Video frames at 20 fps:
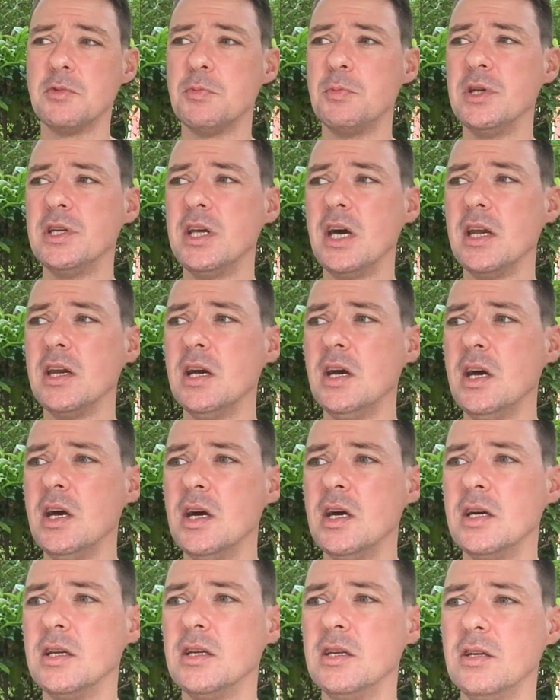But then,
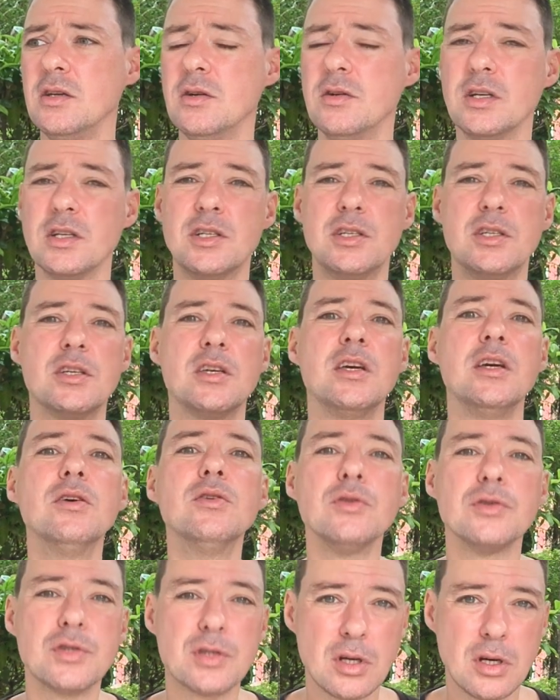you know, their
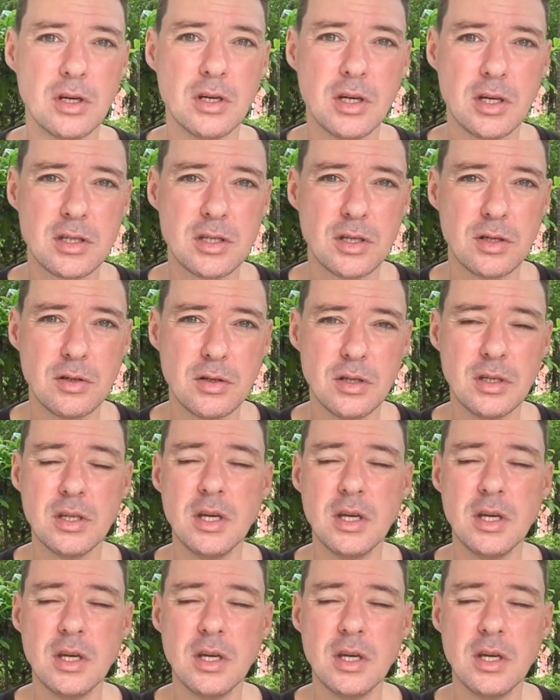skills are not so good.